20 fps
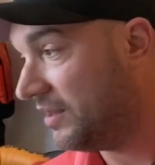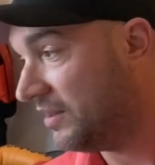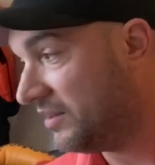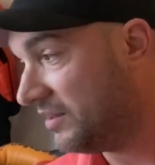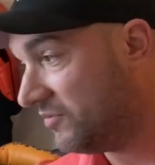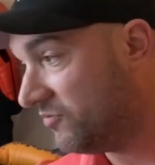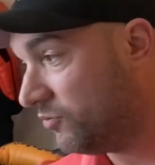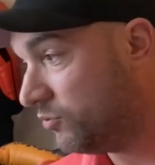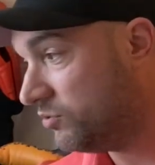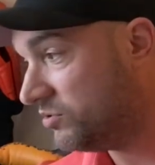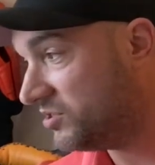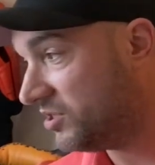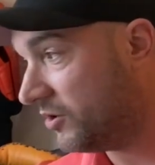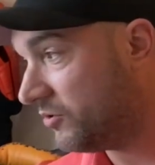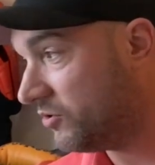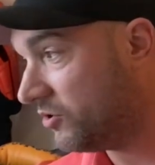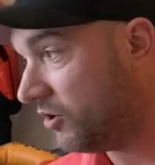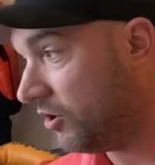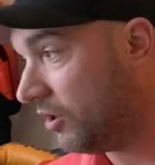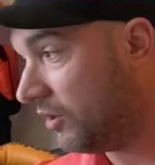You've also
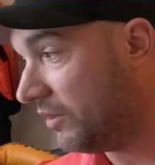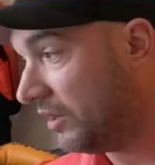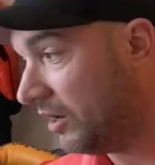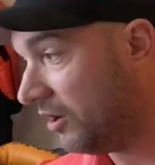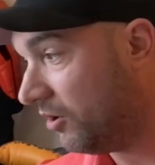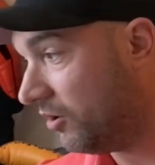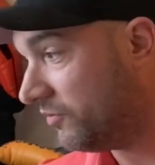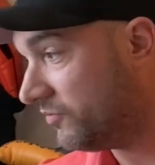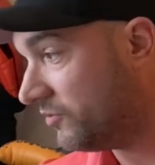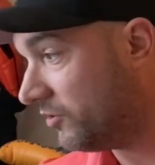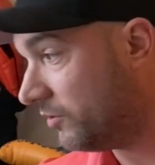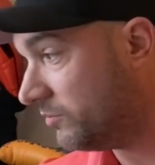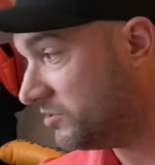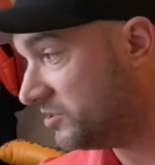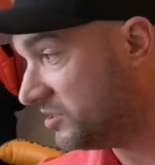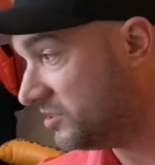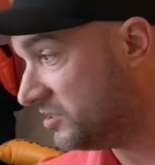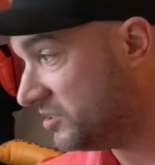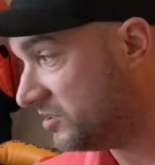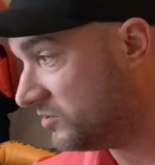got the loft
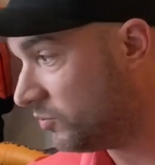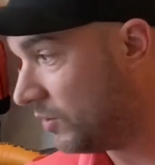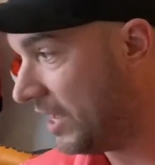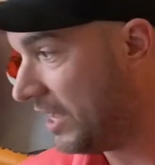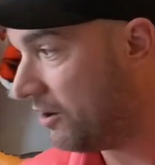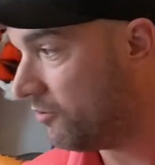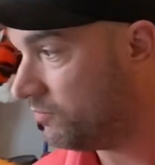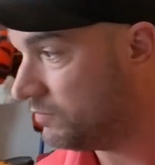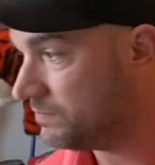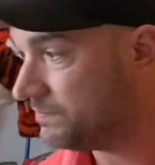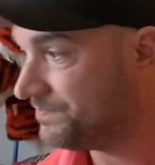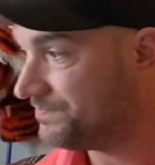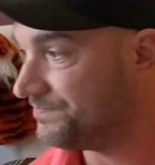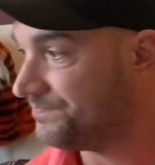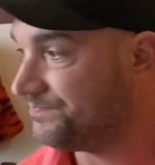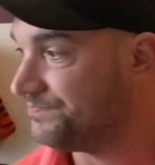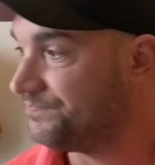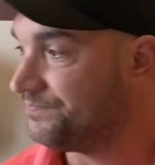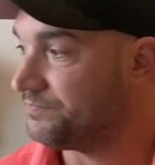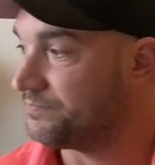options as well,
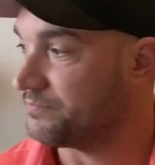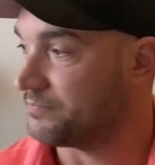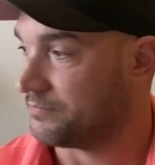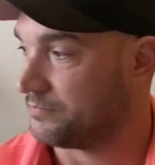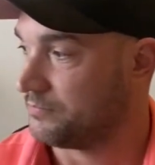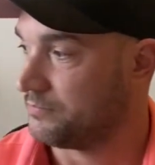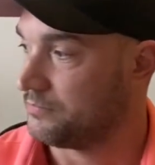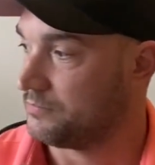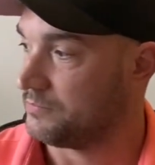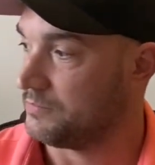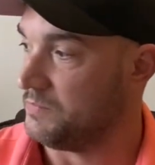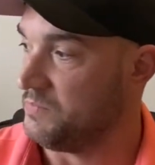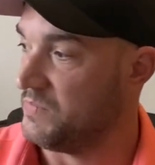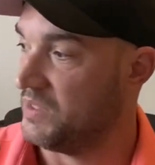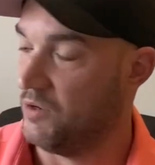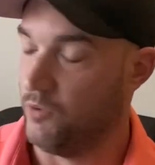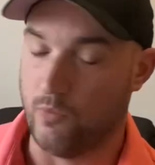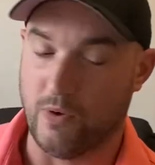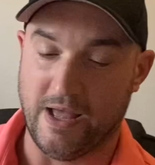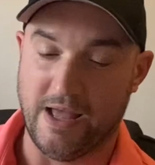
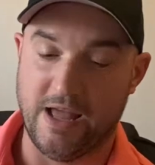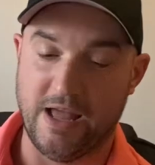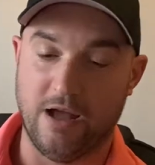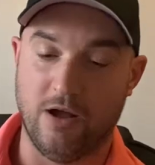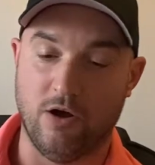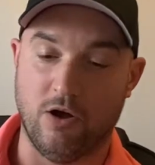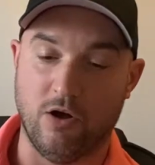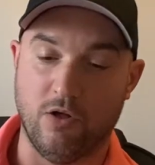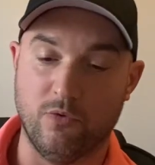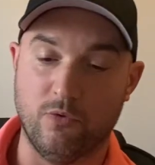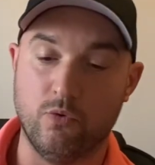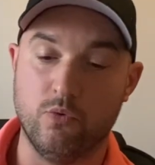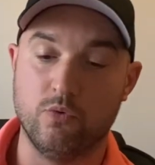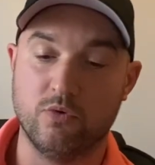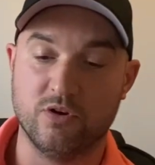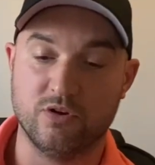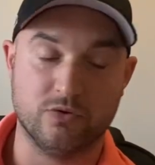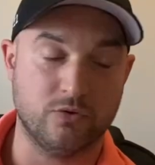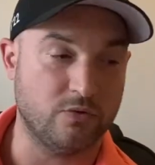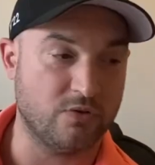where on all
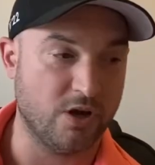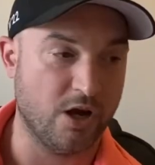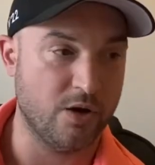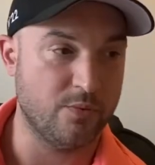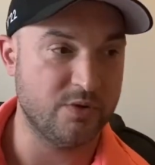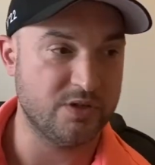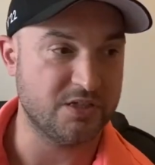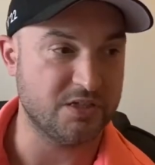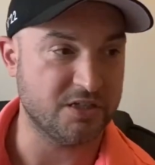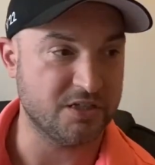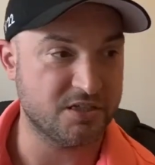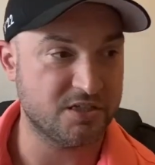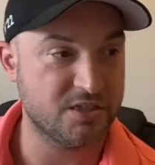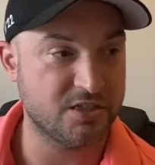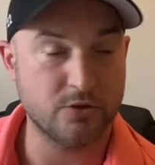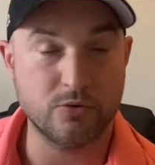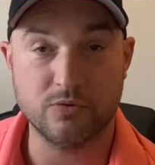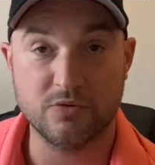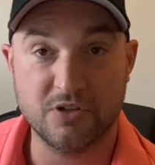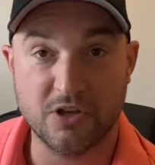sort of Cobras, and you
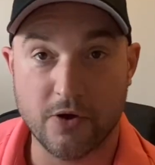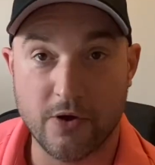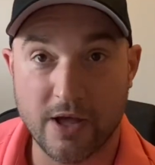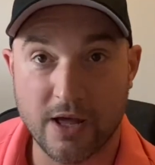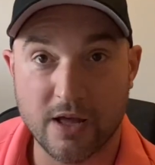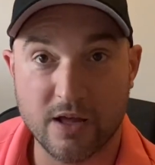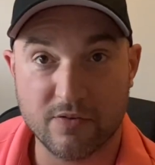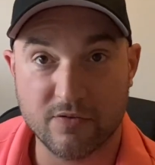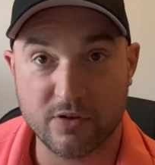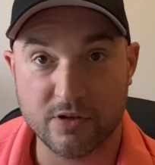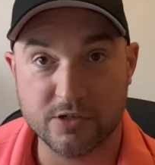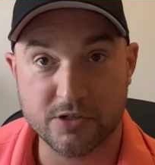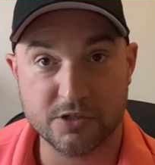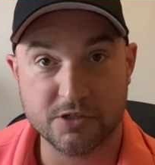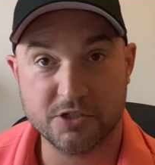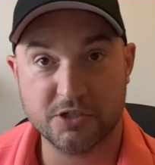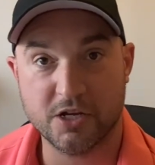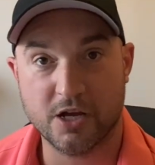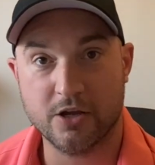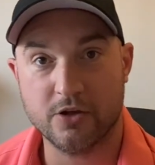still do it. I'll just
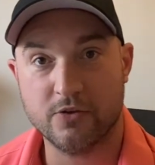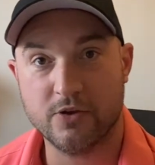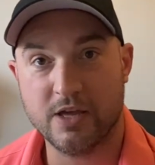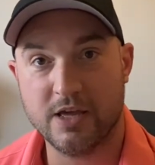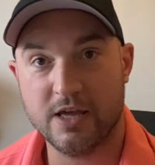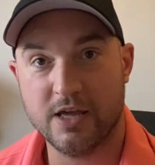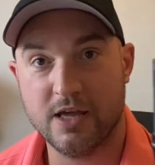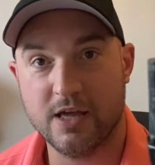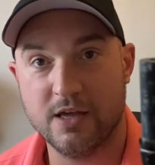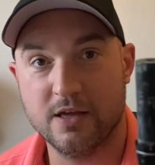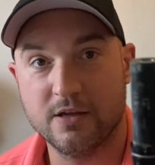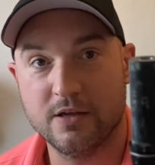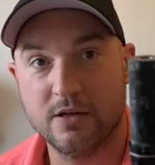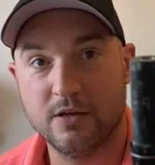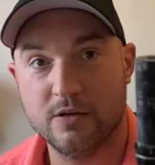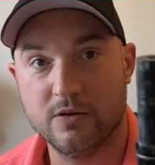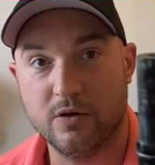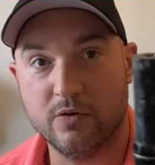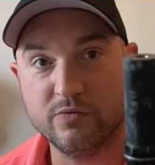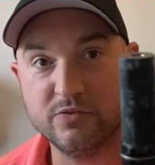show you here.
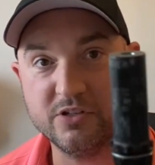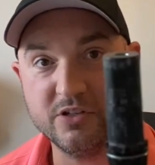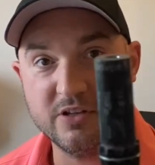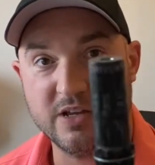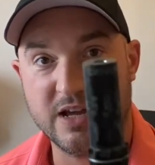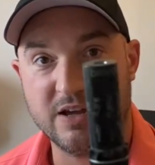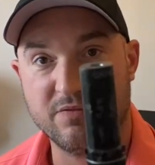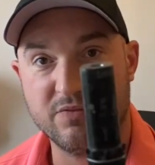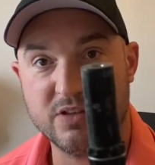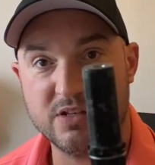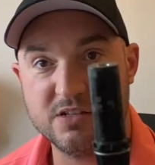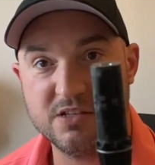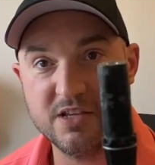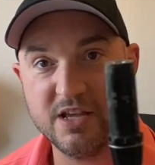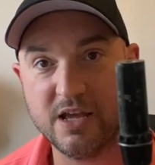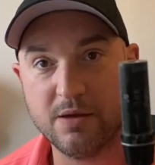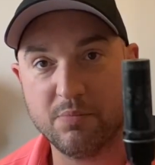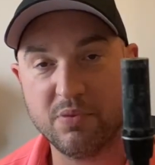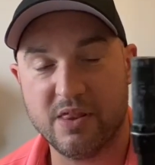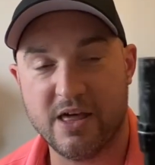Obviously, you have the
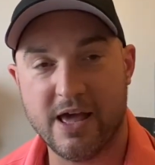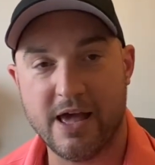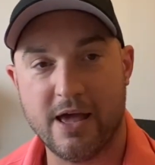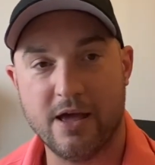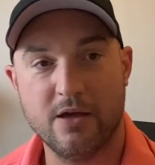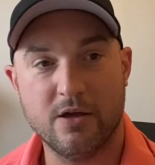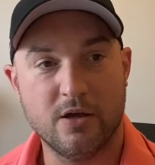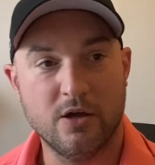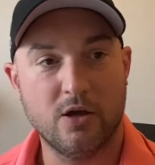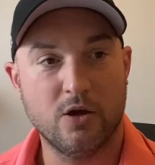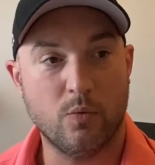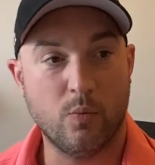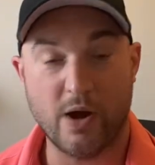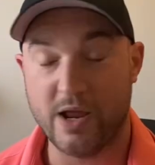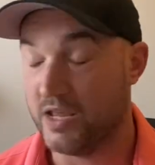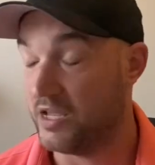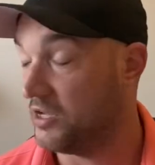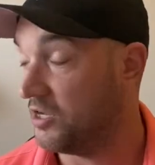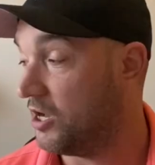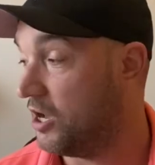tip there, where
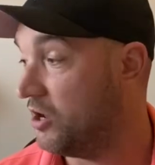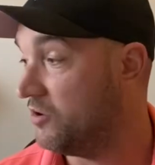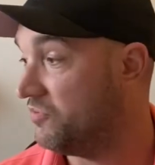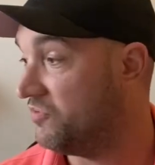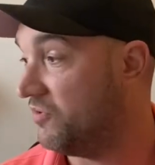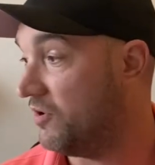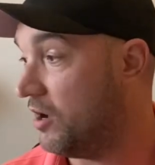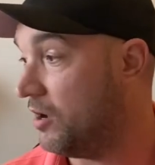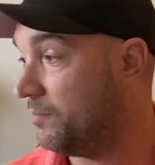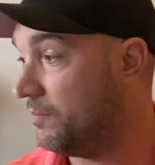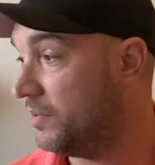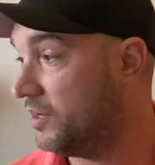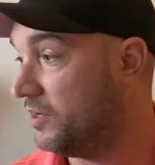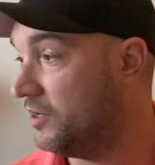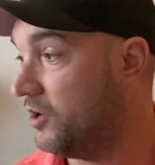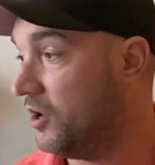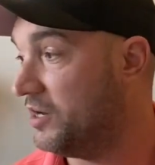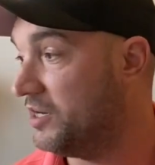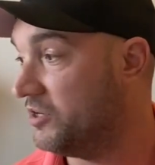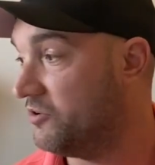you can go from
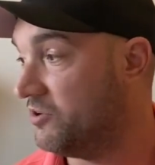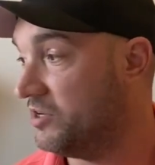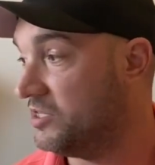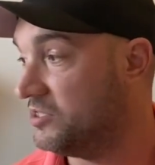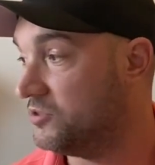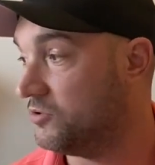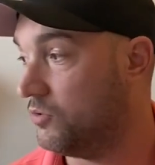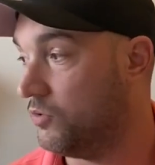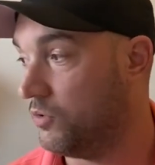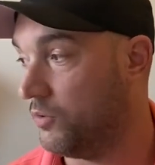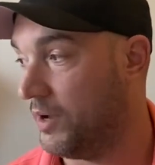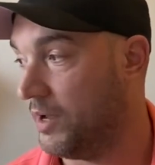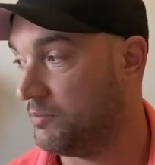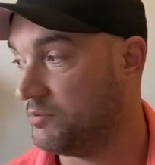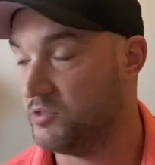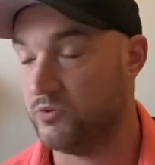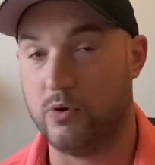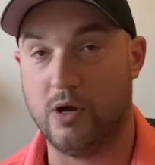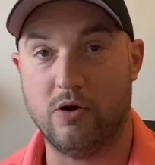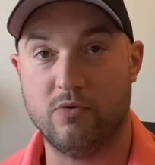9 degrees all the way
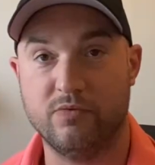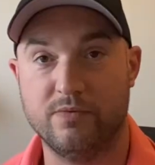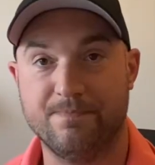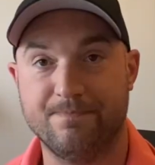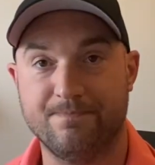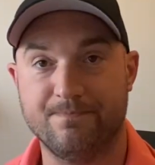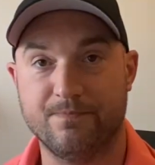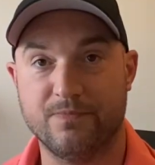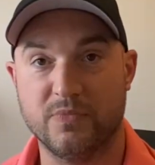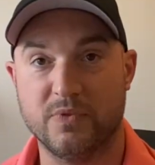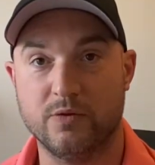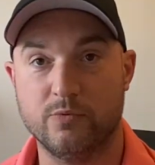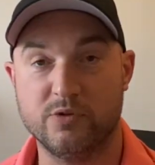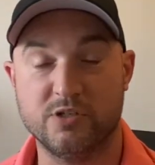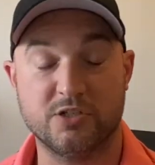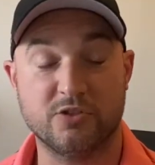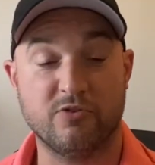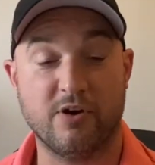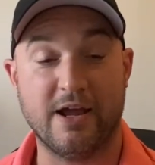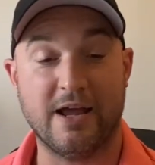up to 12
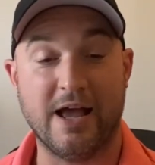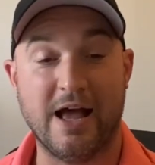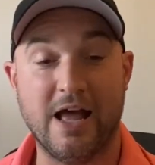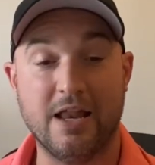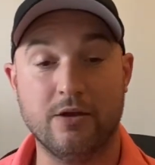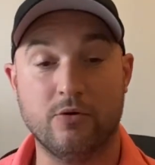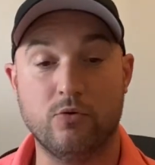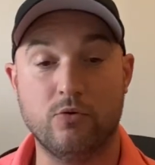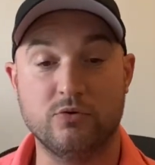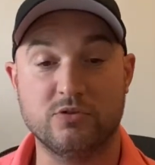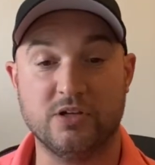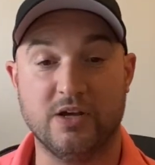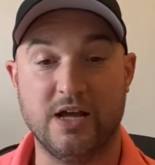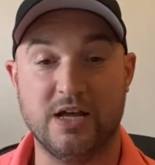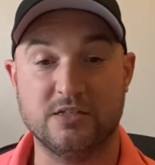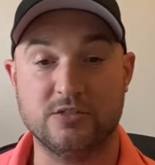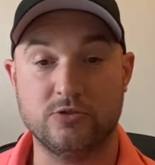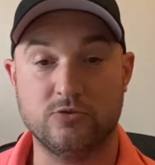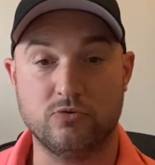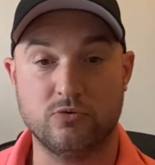which is great. And it also
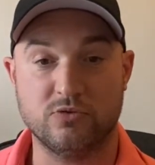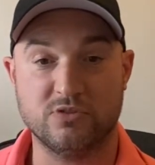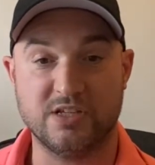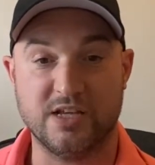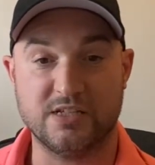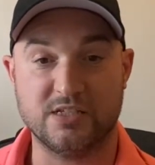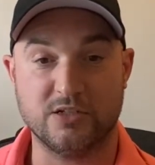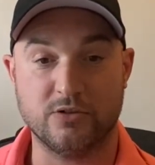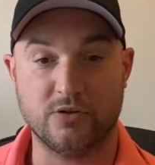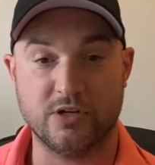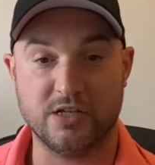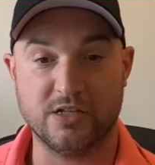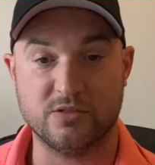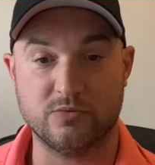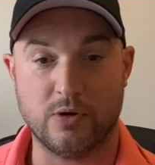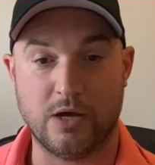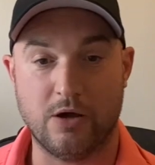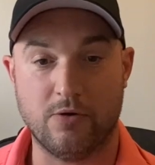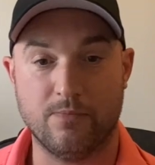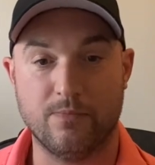has a draw setting on it as
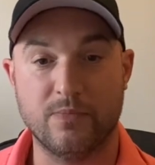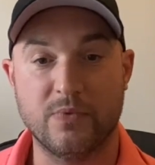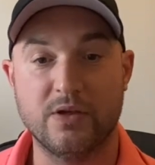well,